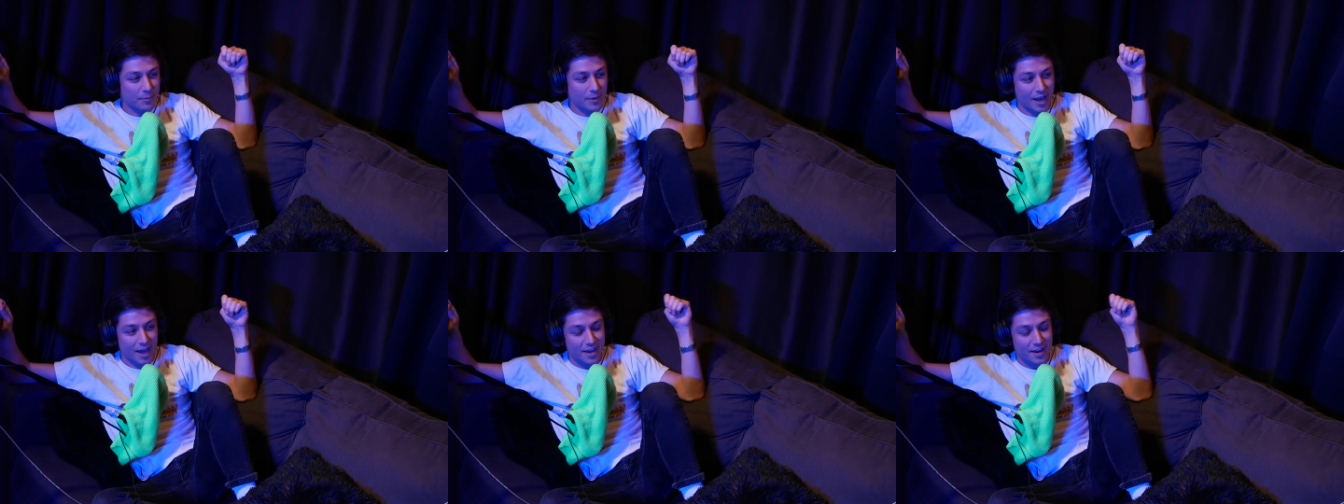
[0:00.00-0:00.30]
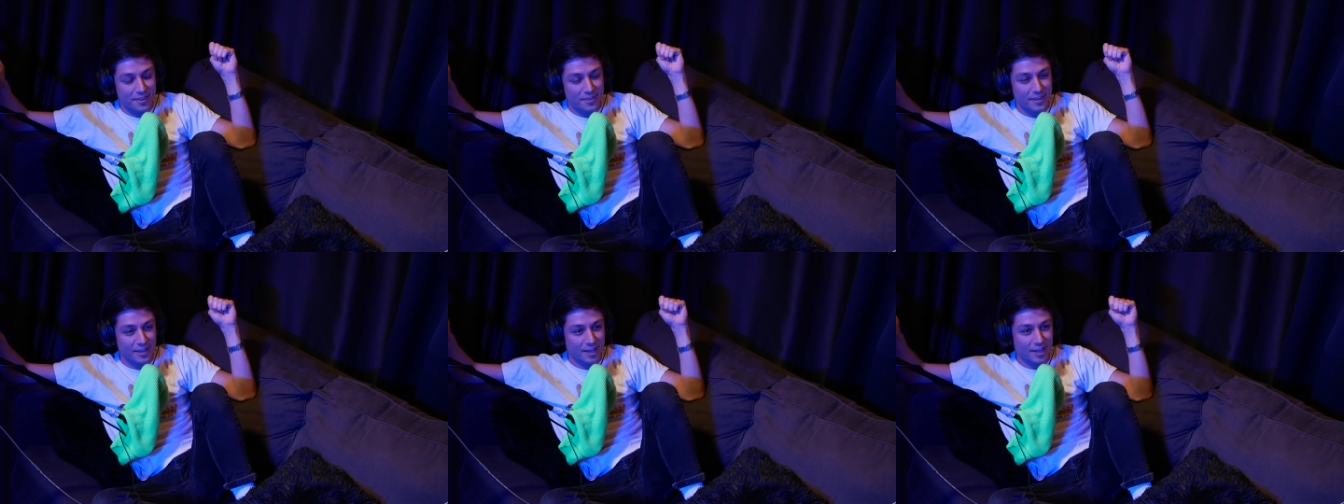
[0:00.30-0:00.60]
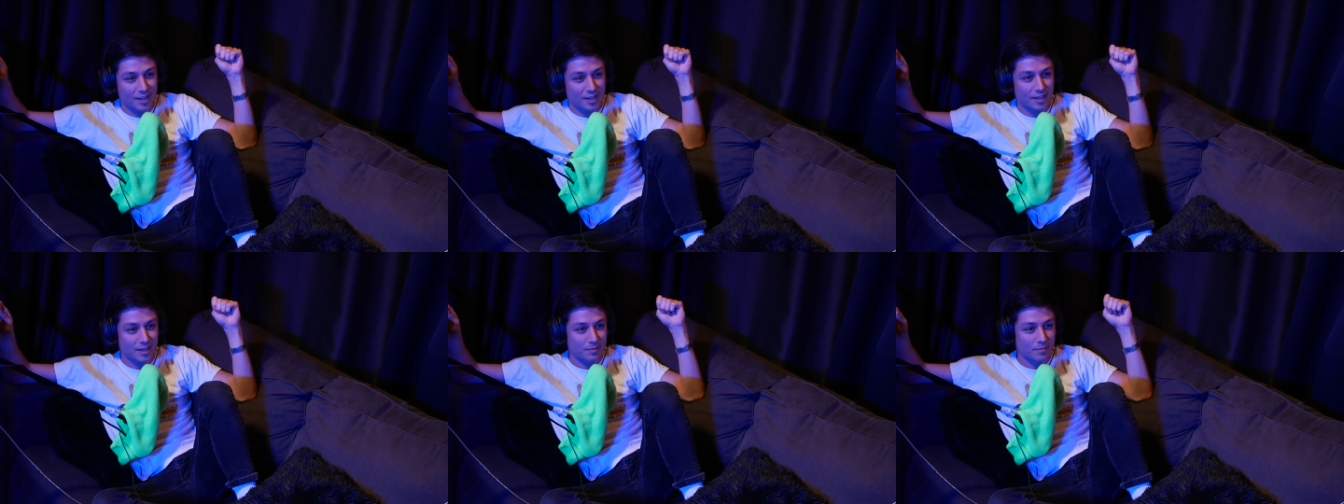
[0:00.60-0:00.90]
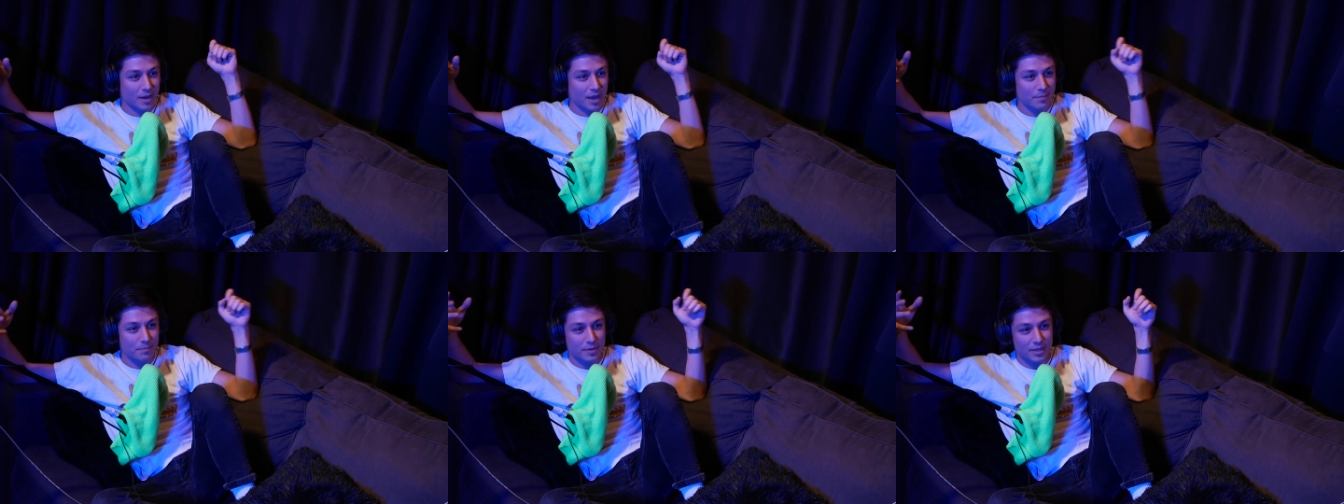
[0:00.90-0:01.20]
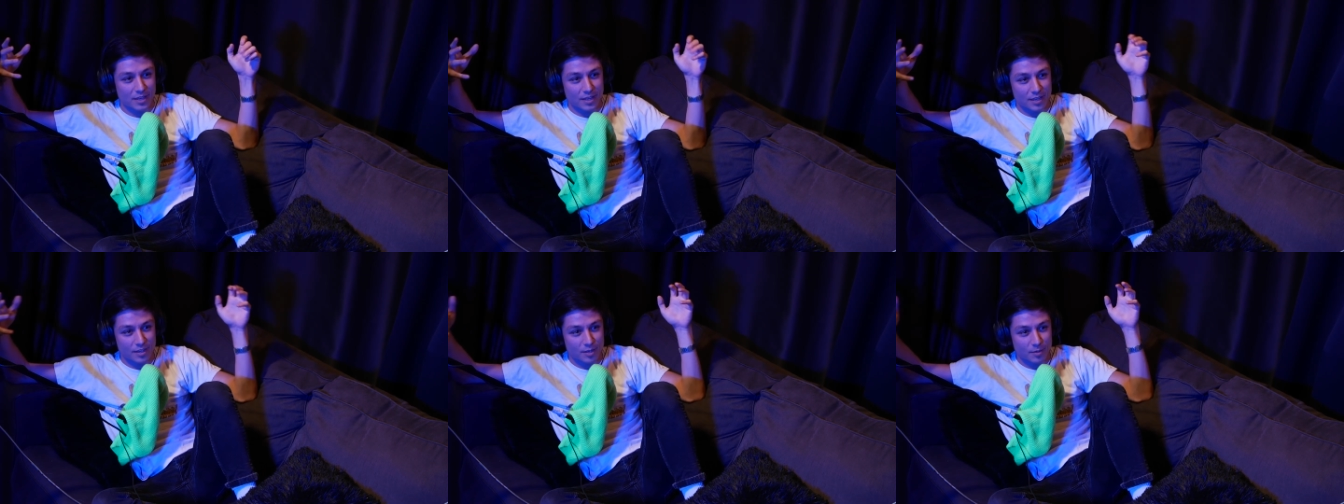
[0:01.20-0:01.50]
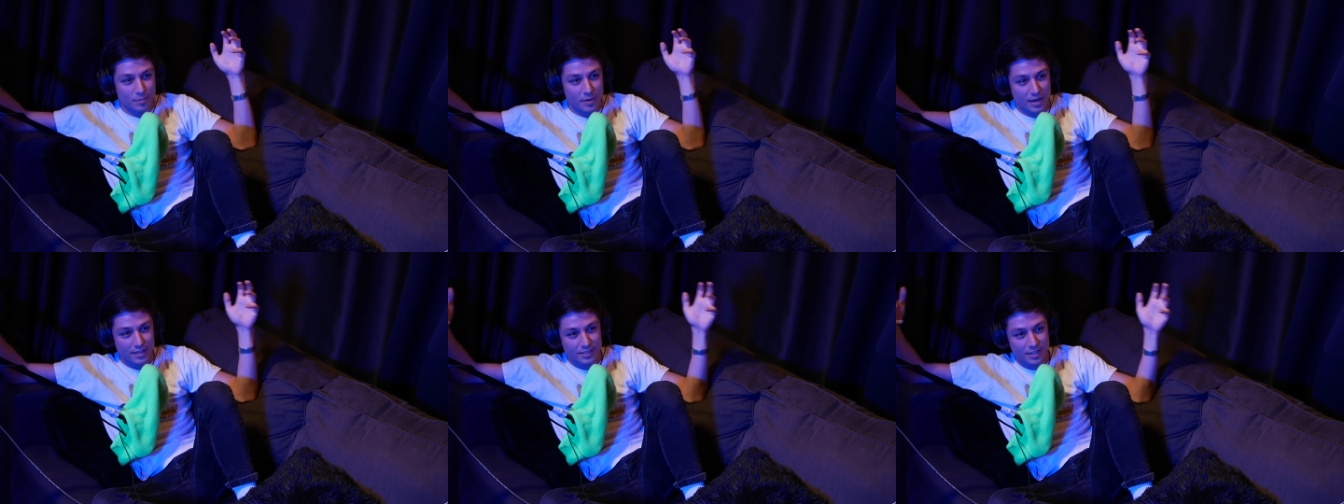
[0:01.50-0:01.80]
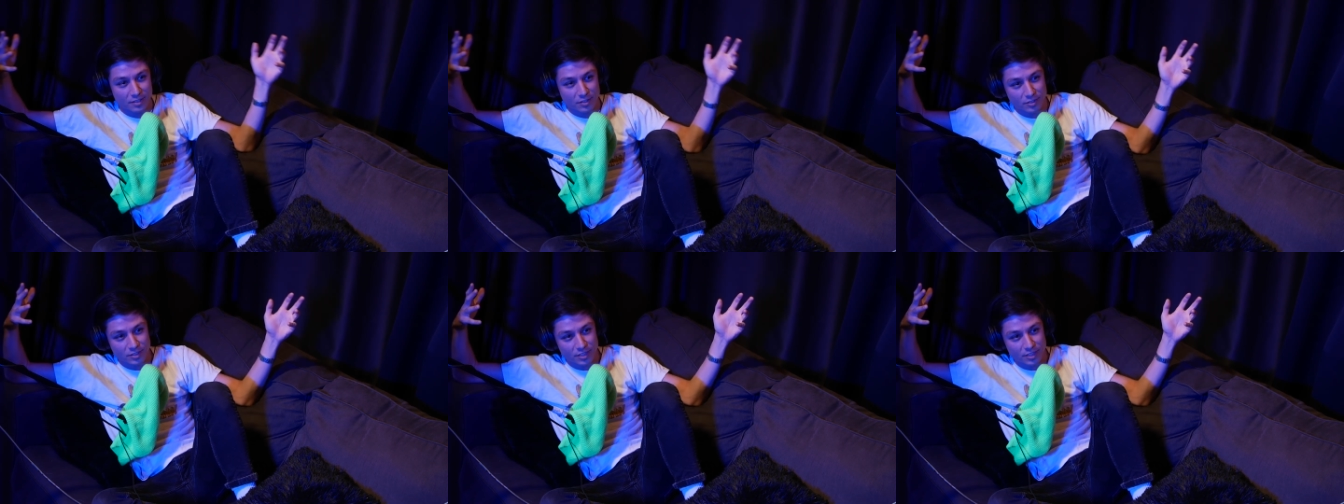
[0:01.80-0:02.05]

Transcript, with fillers: kind of thinking it might be either Nintendo